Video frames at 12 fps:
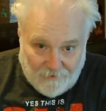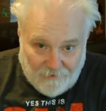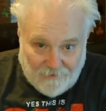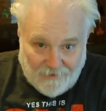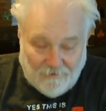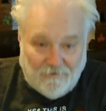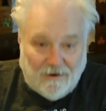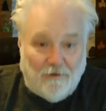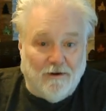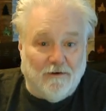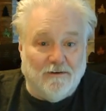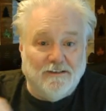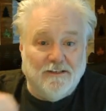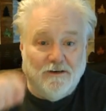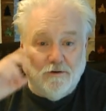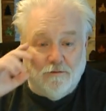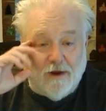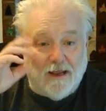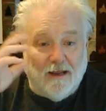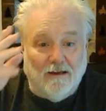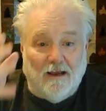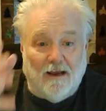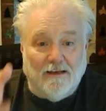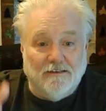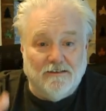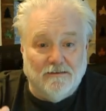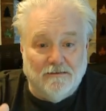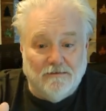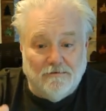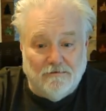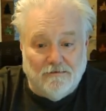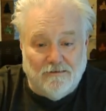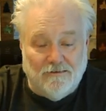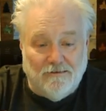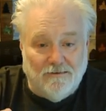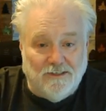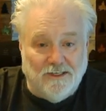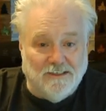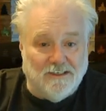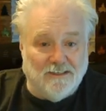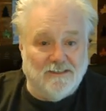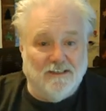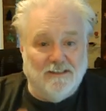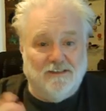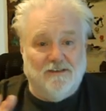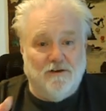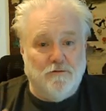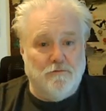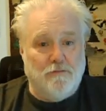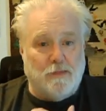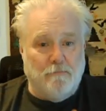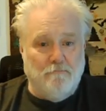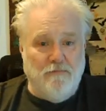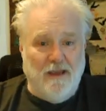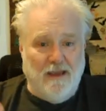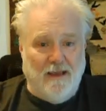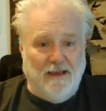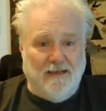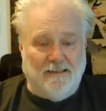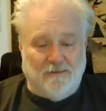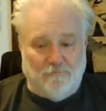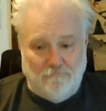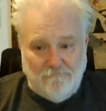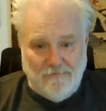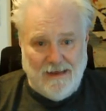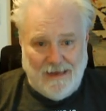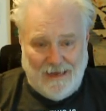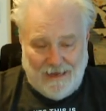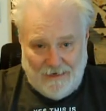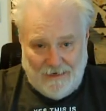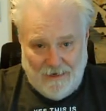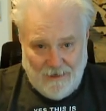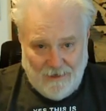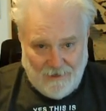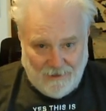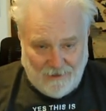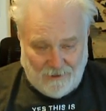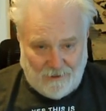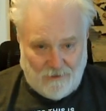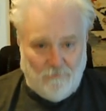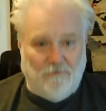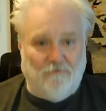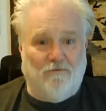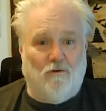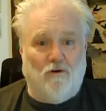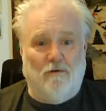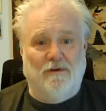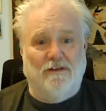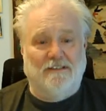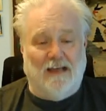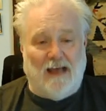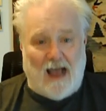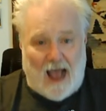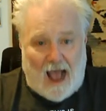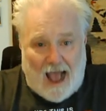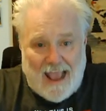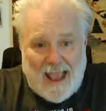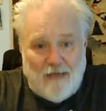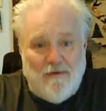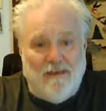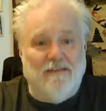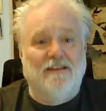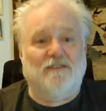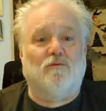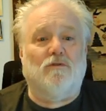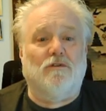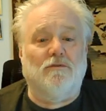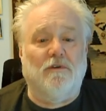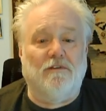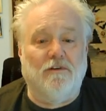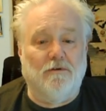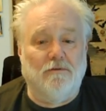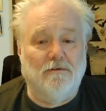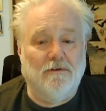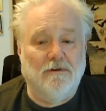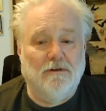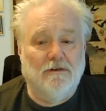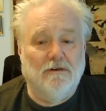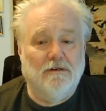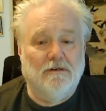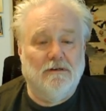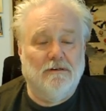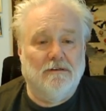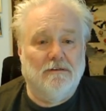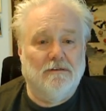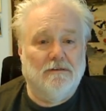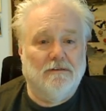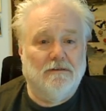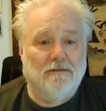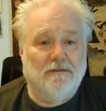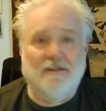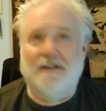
lived out here until you recognize Jesus is me, is me in human form, is I am in this world with you. And